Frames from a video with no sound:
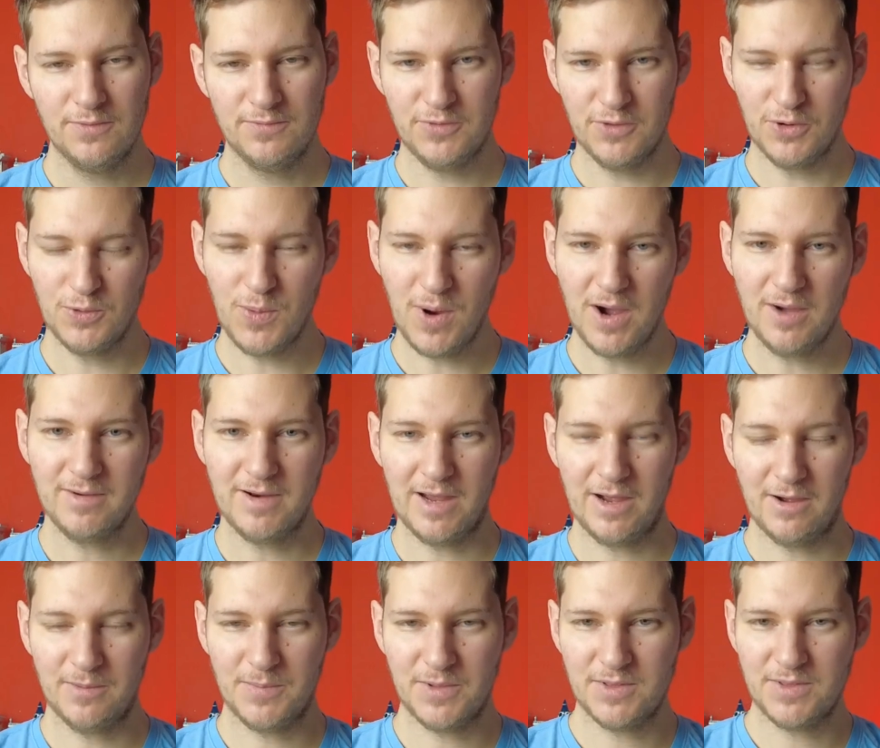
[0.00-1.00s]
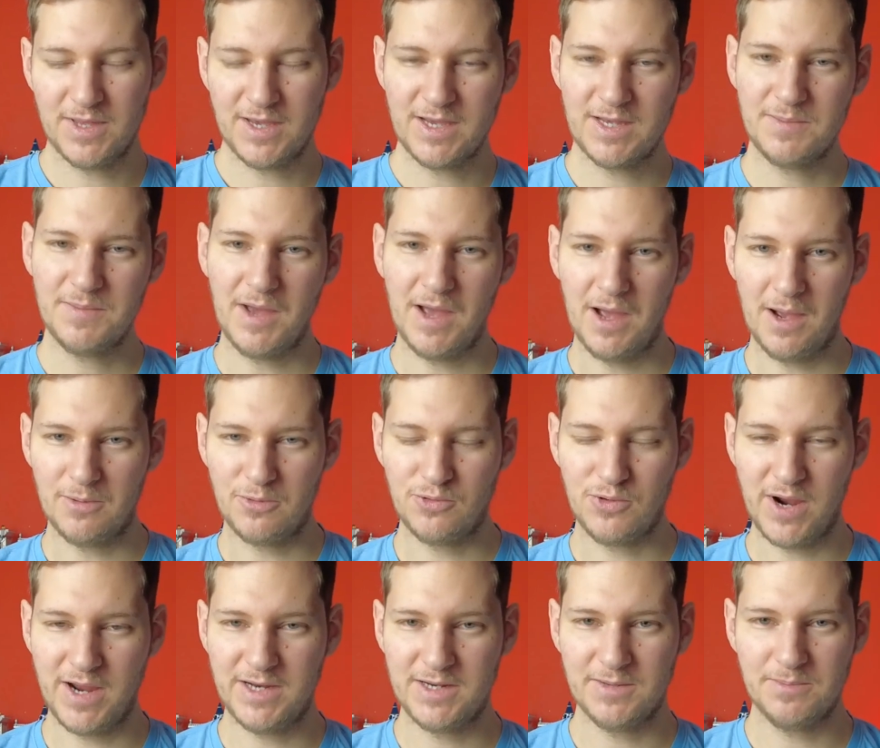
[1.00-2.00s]
For a while now, I've been thinking about
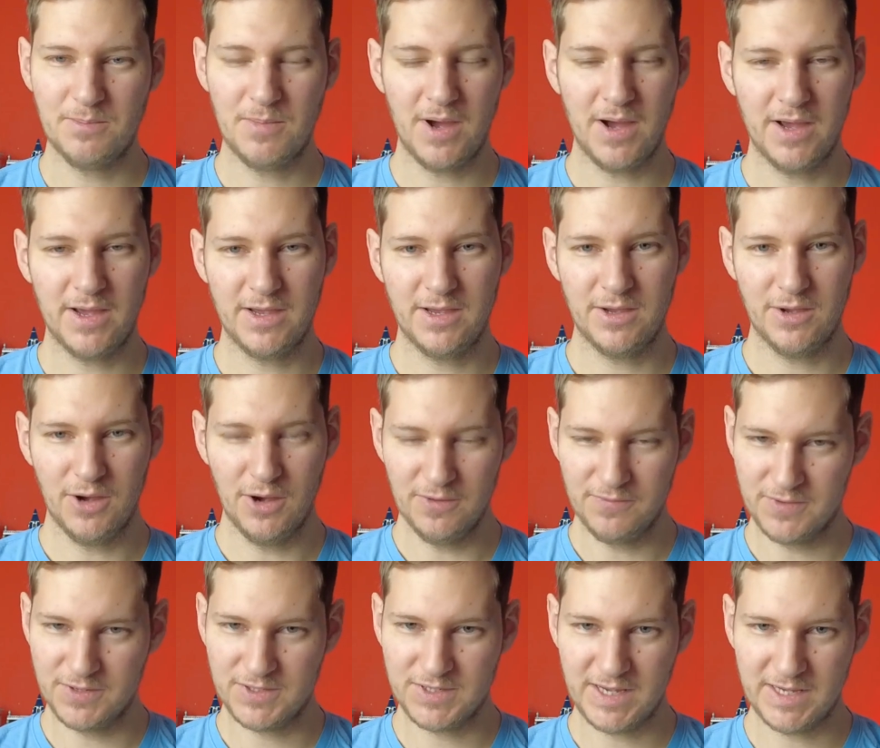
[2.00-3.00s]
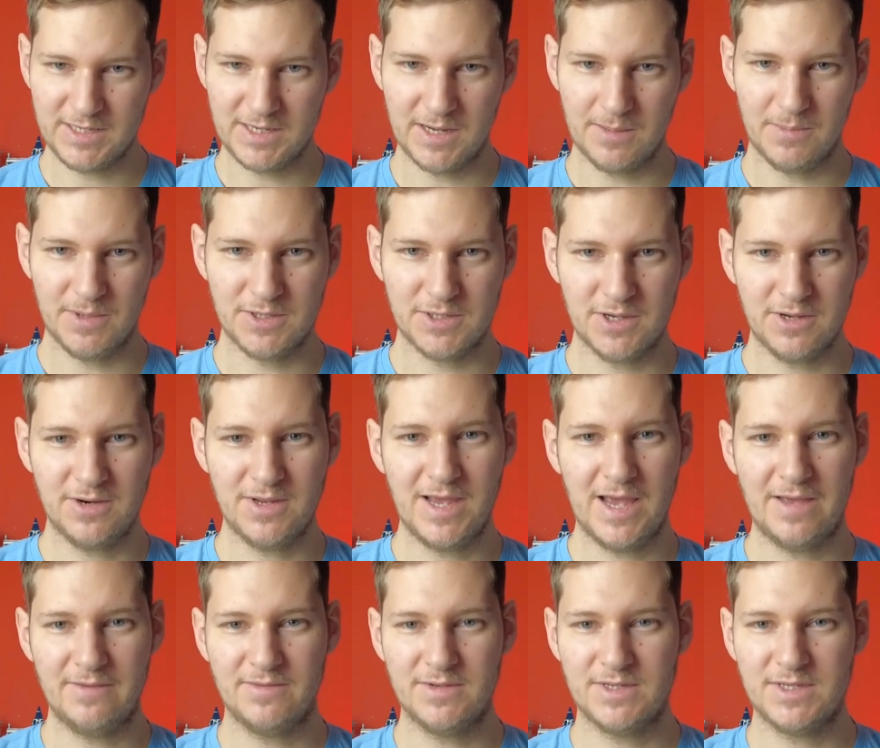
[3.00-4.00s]
upgrading my office setup, as I only
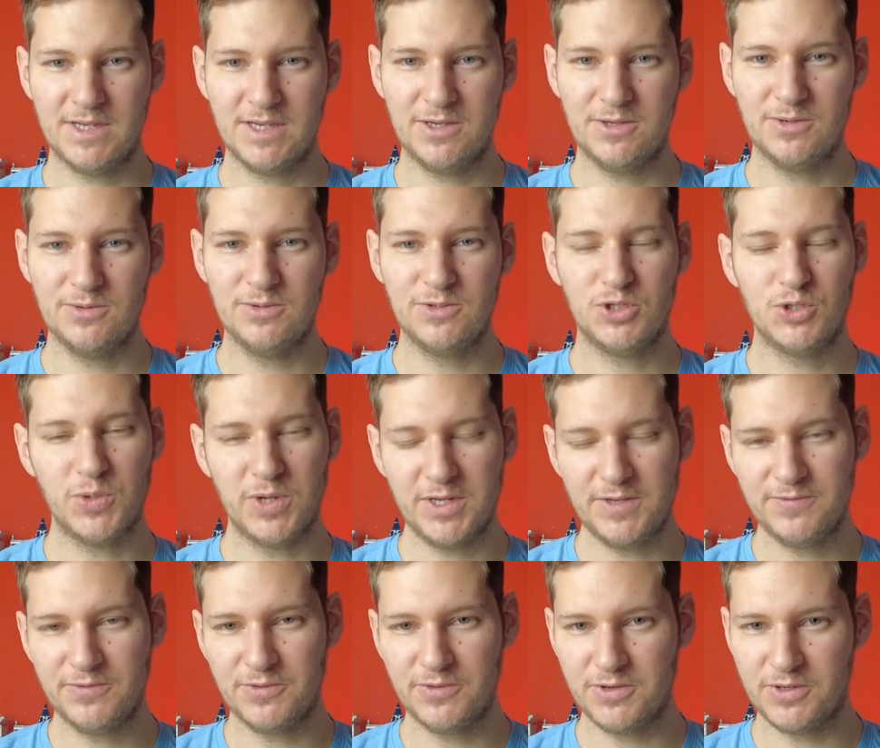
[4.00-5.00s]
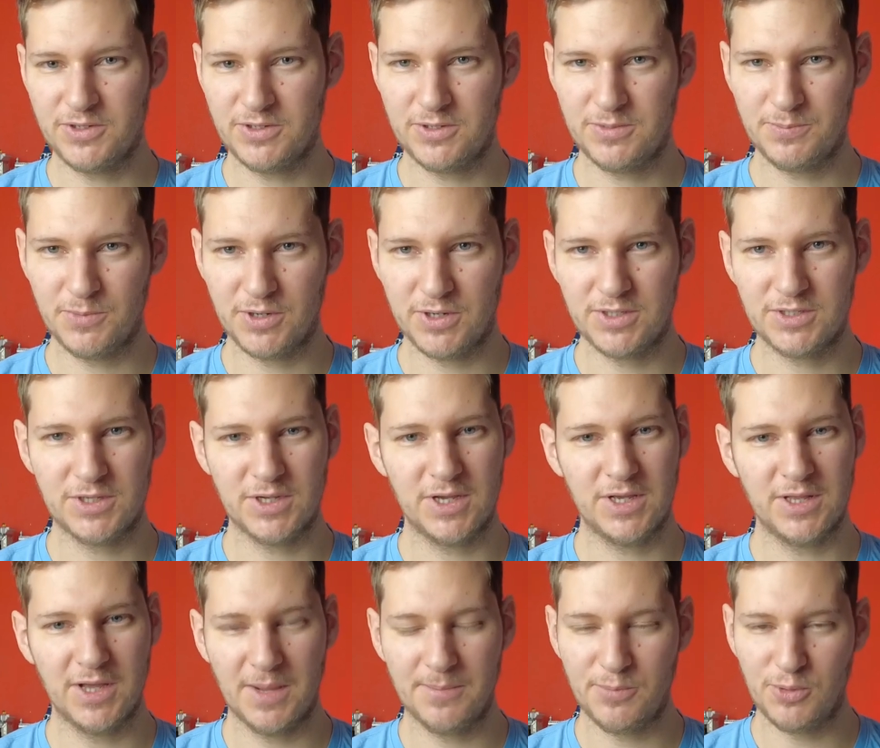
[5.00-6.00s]
have a single 24-inch
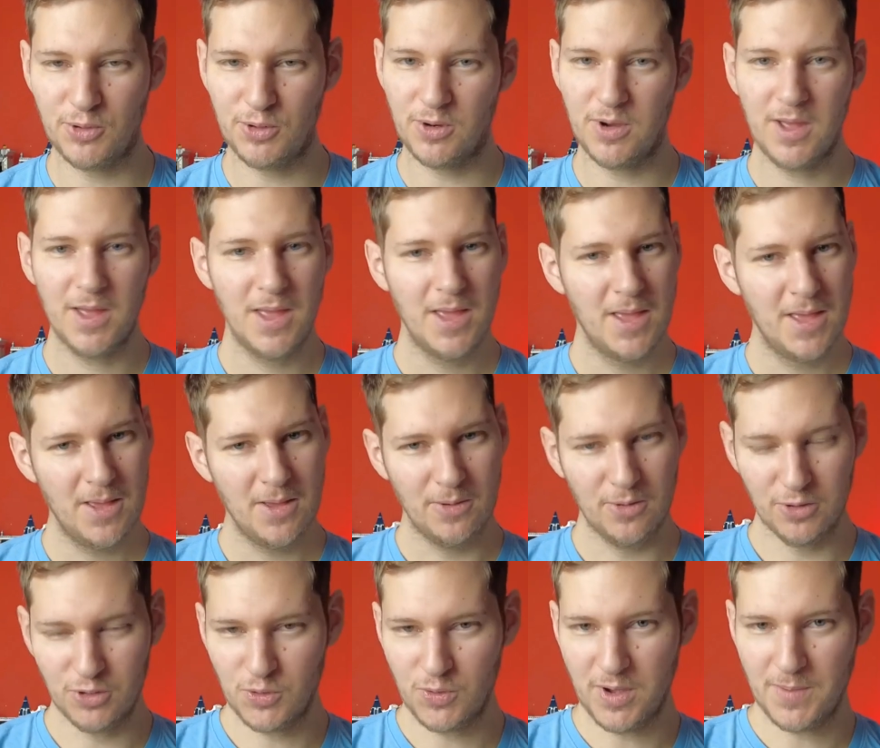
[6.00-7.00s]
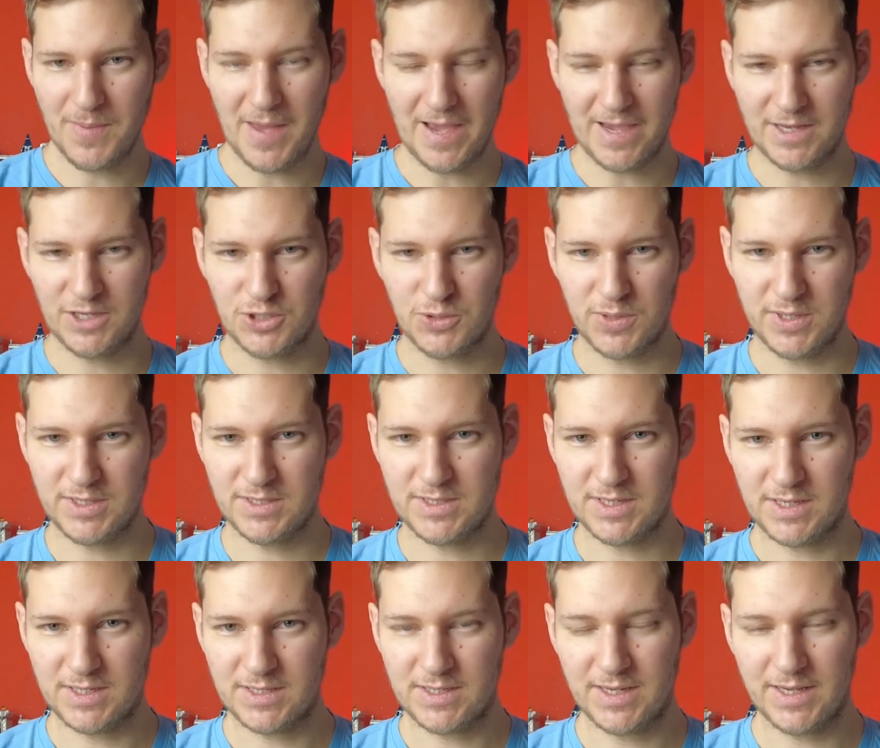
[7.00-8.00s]
monitor that I bought all the way back in
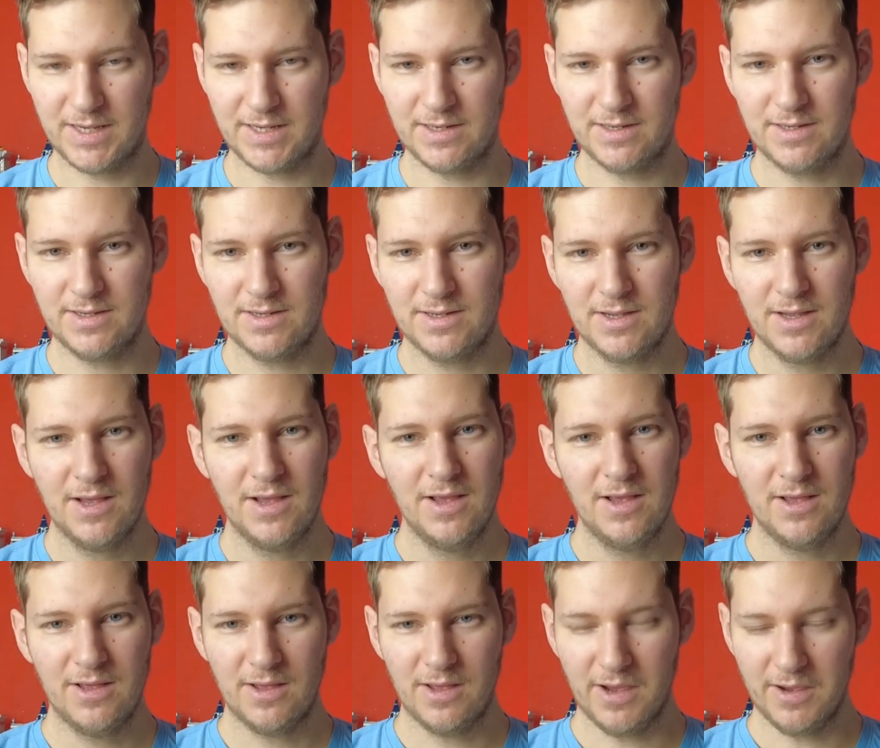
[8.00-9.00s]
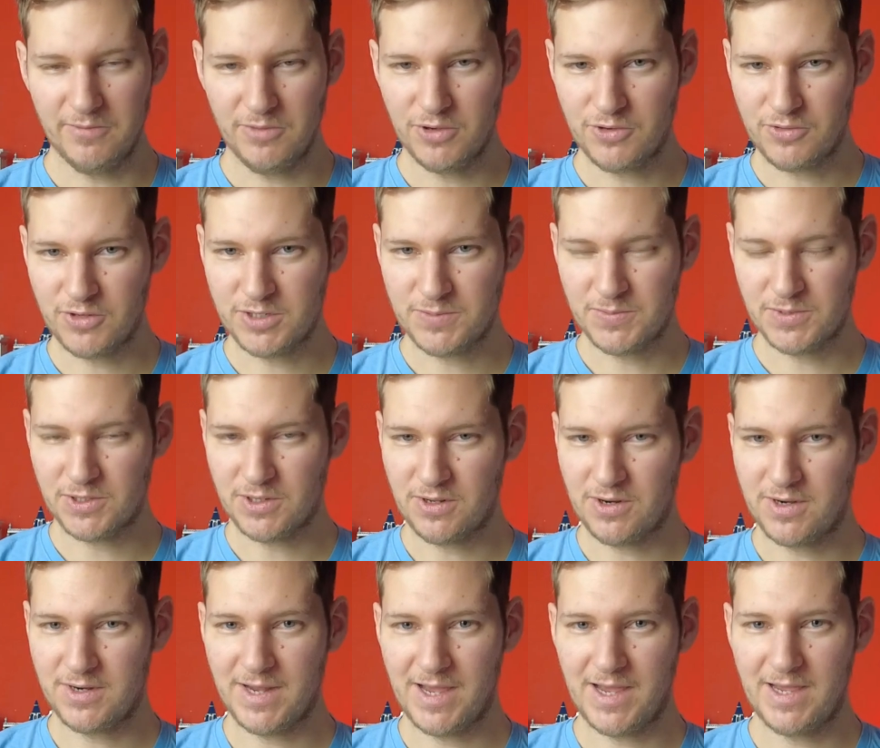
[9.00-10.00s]
2016. Over the Christmas
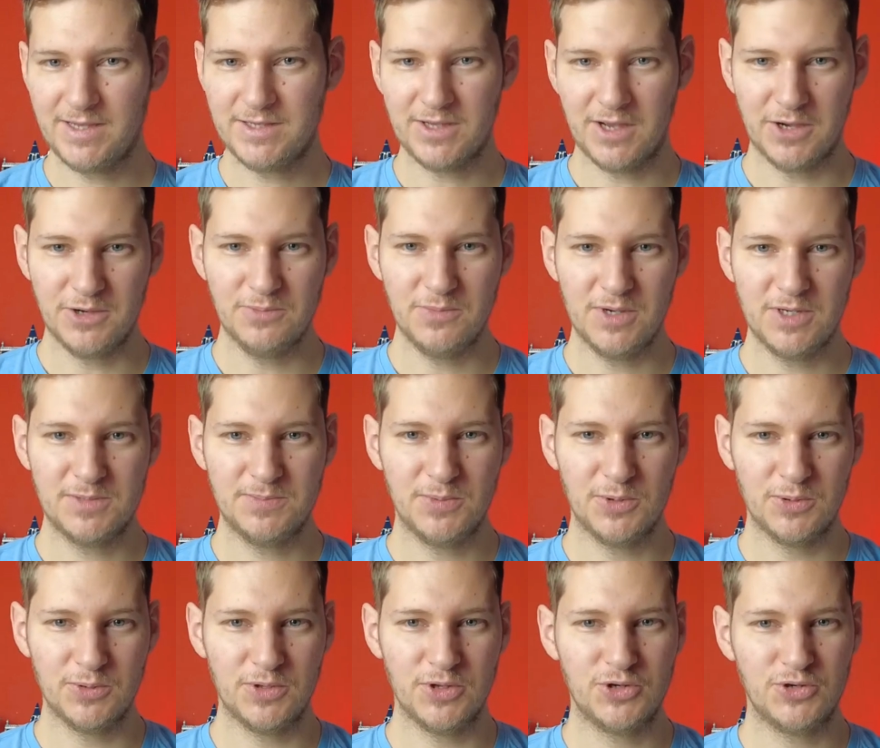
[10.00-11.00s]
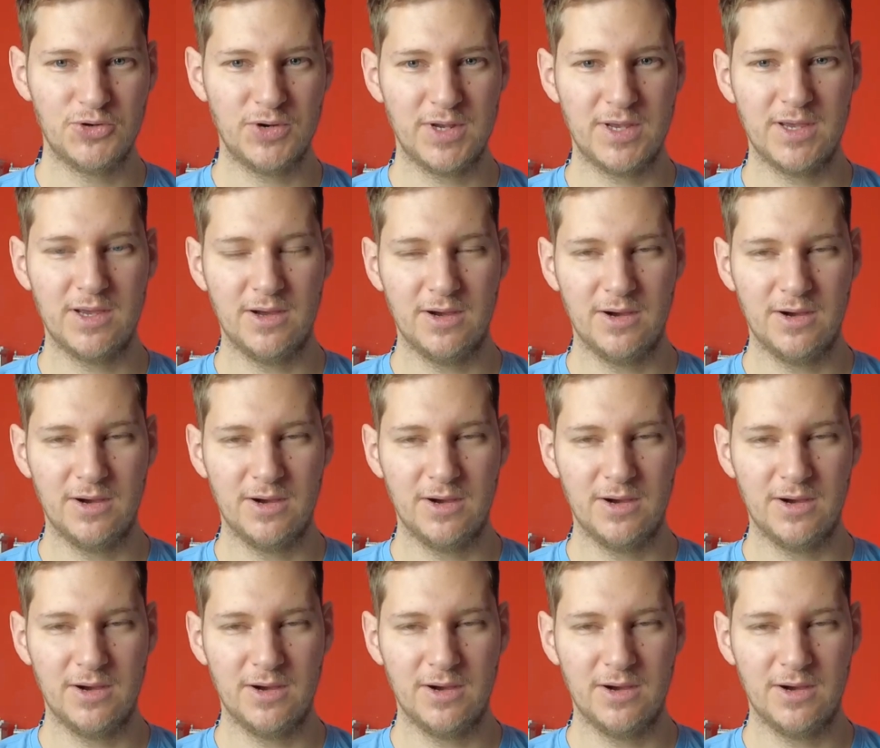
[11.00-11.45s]
holidays, I almost pulled the trigger